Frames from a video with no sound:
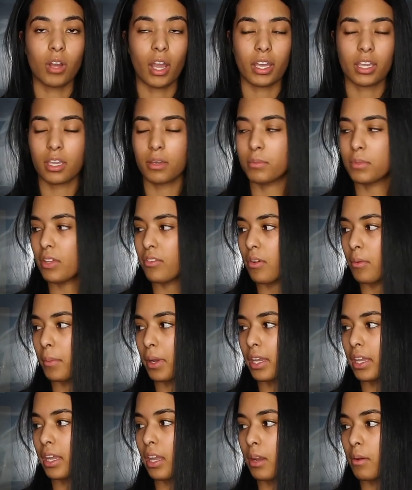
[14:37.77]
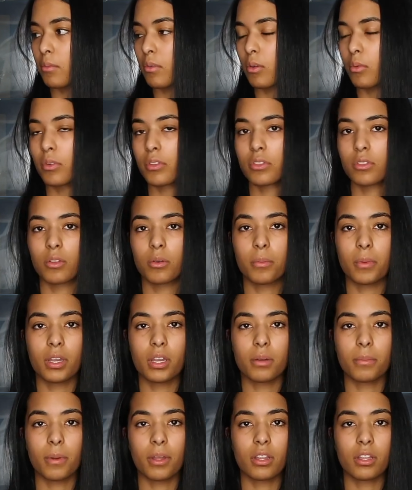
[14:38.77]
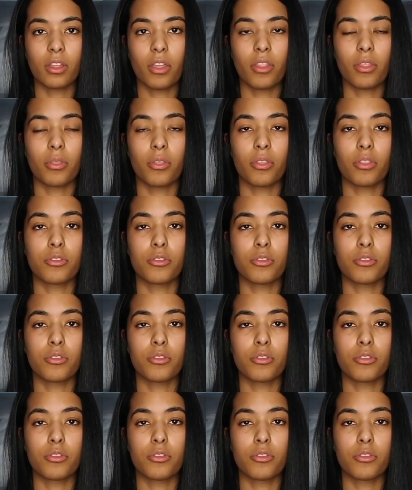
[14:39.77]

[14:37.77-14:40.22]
I can't believe I'm on camera. No makeup, I look